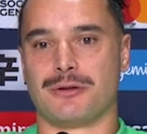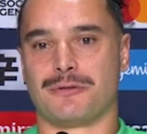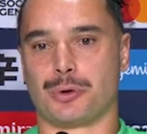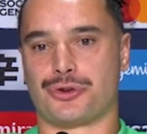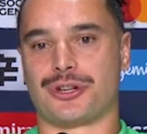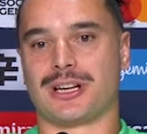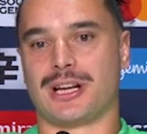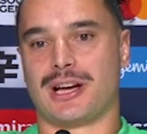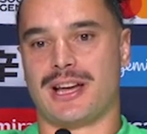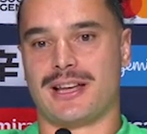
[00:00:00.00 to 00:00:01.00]

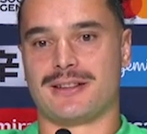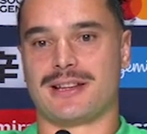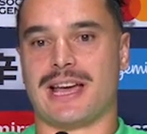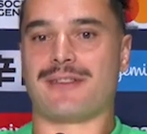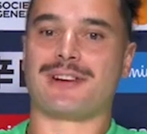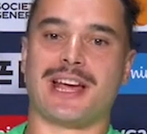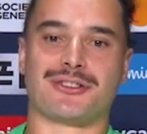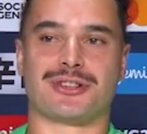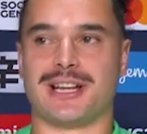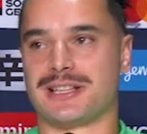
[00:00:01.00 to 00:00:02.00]
fortunately I Evan
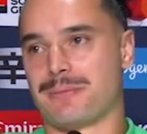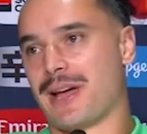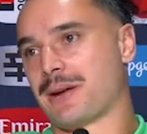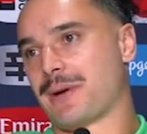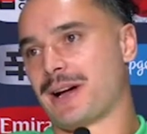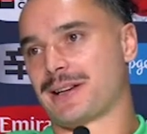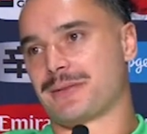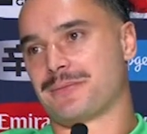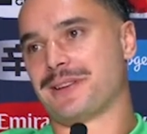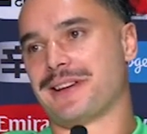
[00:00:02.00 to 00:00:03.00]
actually had to man mark
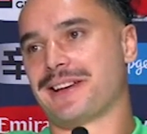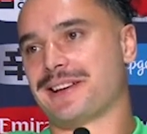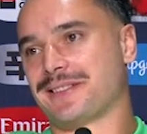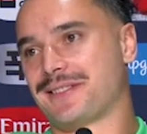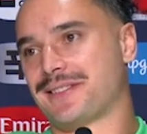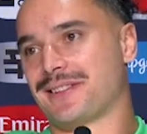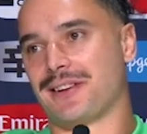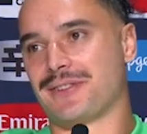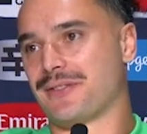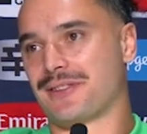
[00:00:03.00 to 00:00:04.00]
him. He's
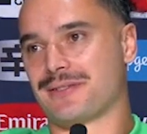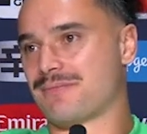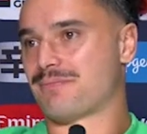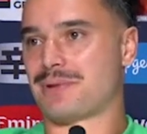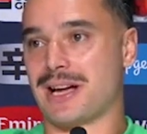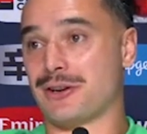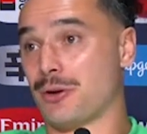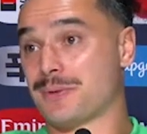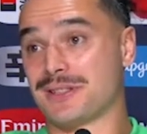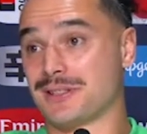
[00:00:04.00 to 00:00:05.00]
I've never played
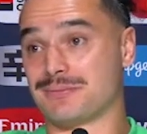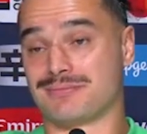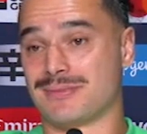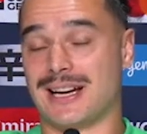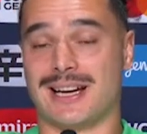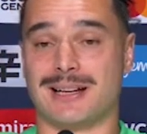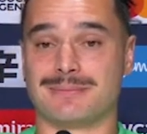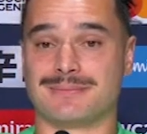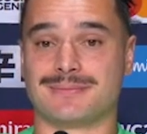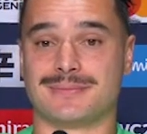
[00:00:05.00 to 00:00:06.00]
opposite him
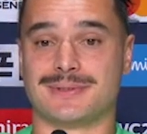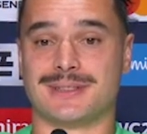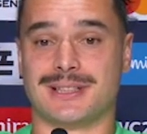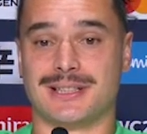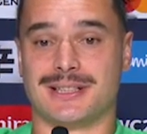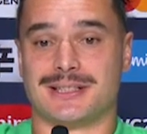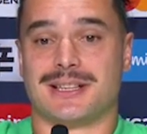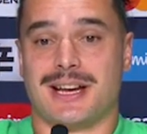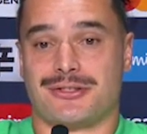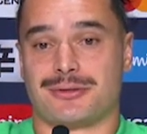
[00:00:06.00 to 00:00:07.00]
um, in an
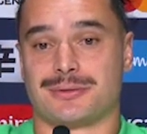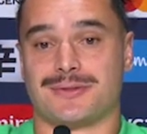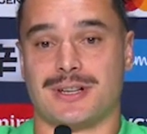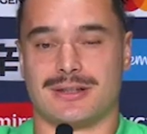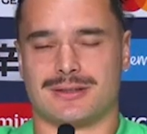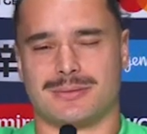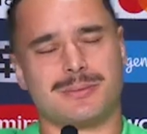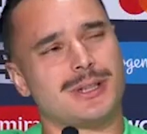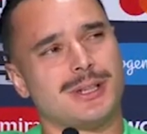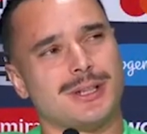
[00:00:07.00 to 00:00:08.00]
international as far as
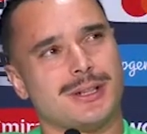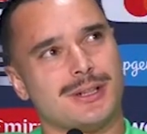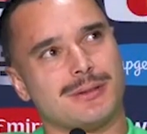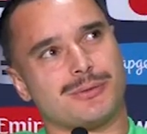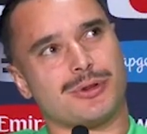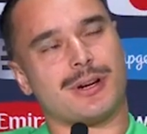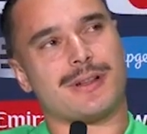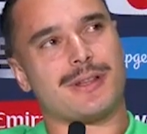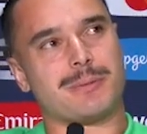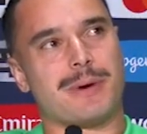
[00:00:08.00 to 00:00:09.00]
I'm trying
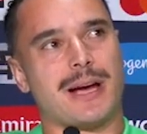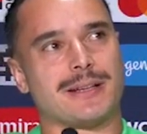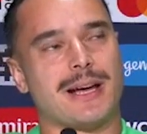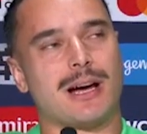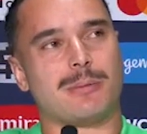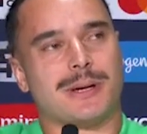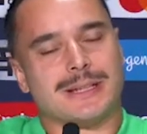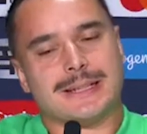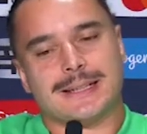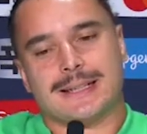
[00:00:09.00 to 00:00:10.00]
to think back now,
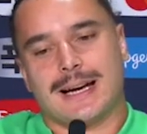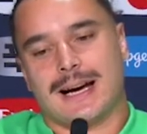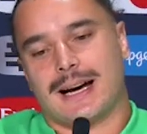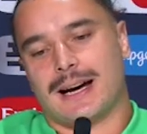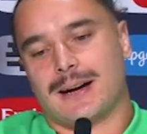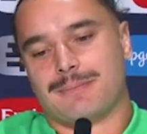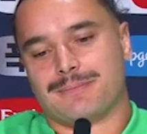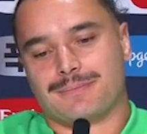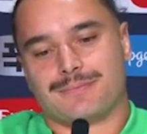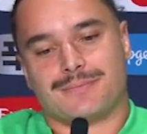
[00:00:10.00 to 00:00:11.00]
but.
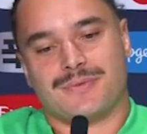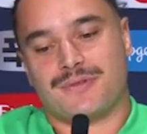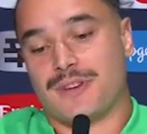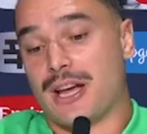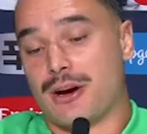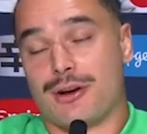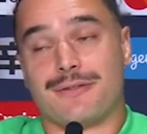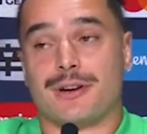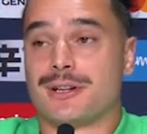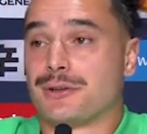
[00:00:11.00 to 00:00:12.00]
Um, very,
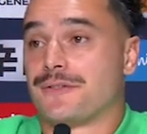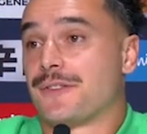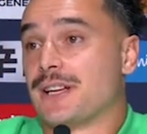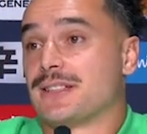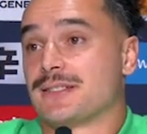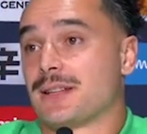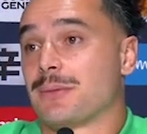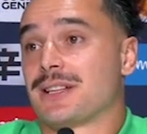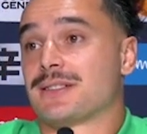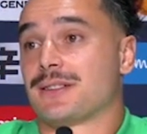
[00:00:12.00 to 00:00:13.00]
very good feet. He's
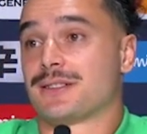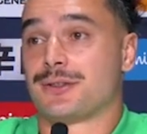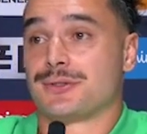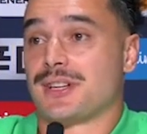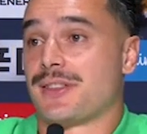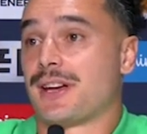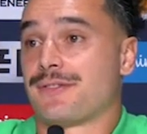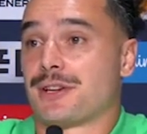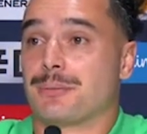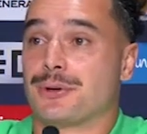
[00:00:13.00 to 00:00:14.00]
similar to the two South
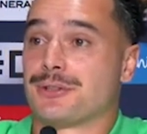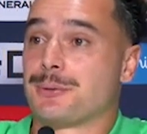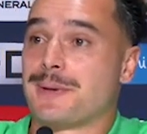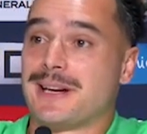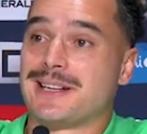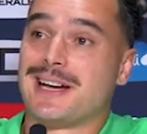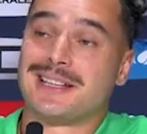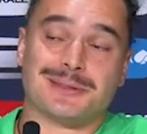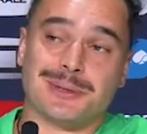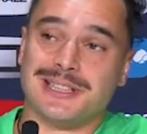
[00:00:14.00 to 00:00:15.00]
African boys we played
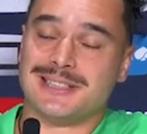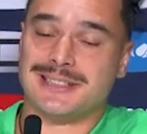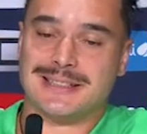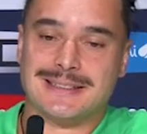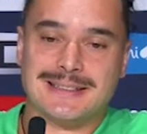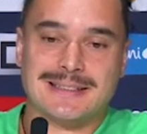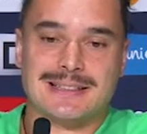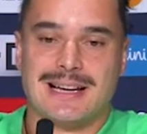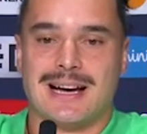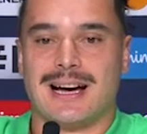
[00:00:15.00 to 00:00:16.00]
last week. Um,
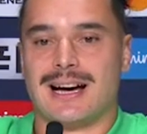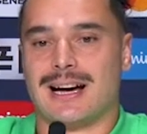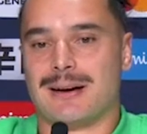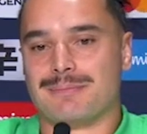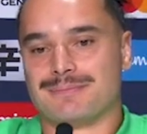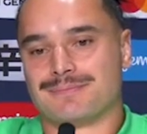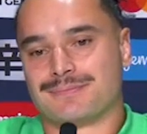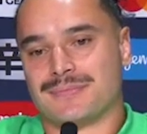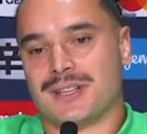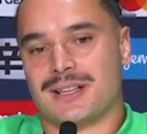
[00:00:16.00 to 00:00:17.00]
um
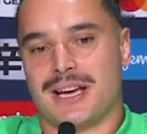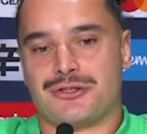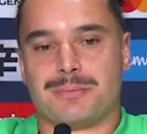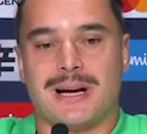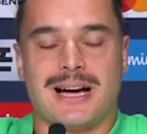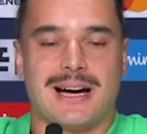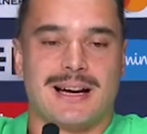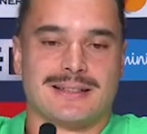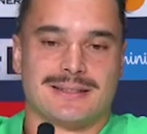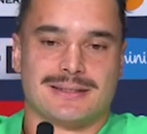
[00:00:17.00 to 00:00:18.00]
catch and
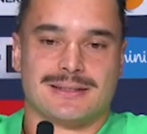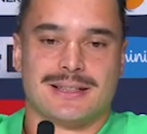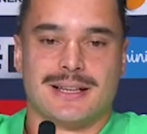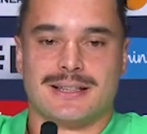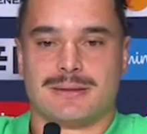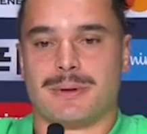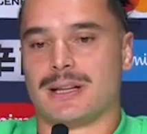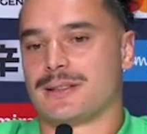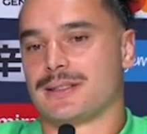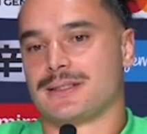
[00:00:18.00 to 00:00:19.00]
pass and his
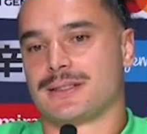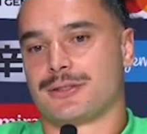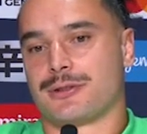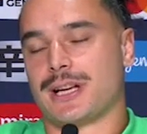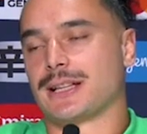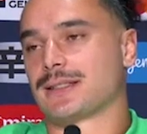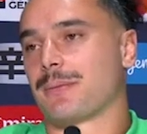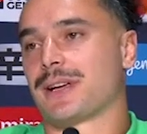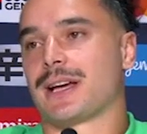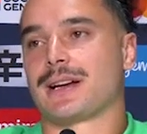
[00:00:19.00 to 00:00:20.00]
ability to create
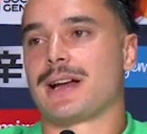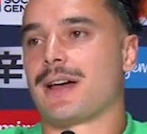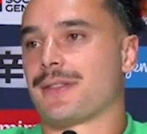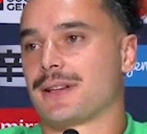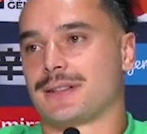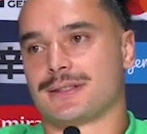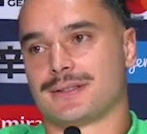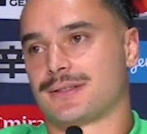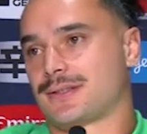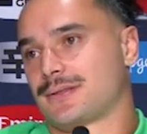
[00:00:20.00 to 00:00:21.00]
something out of nothing
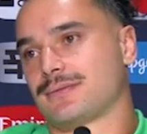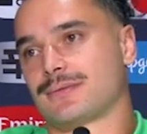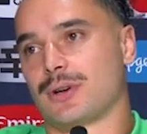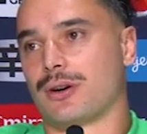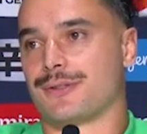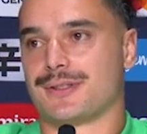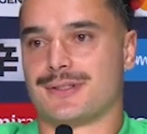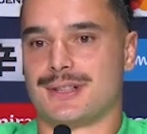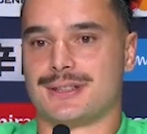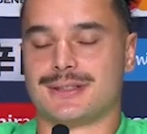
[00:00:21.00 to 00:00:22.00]
is
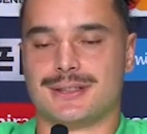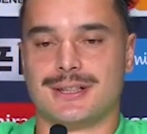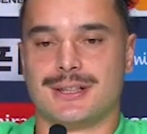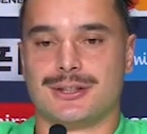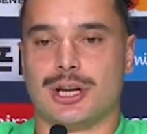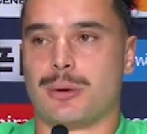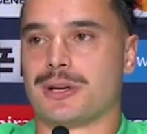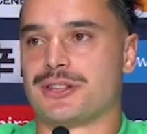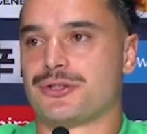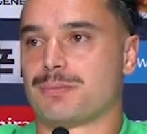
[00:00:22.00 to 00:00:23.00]
obviously, you know, and
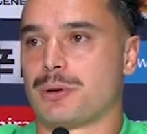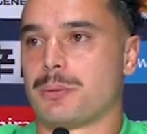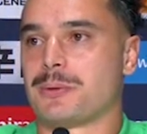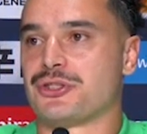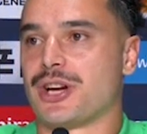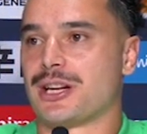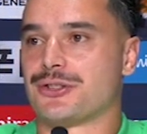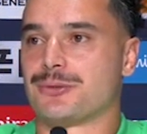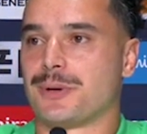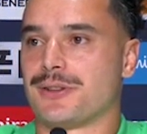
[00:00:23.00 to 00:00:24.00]
he's probably
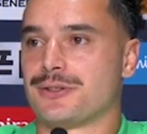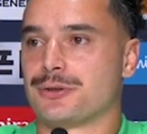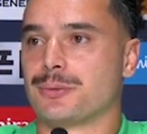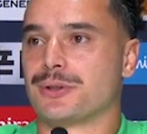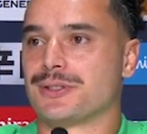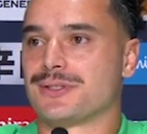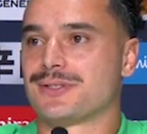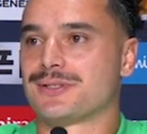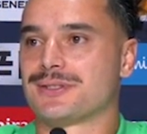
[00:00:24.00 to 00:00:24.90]
challenged by the two boys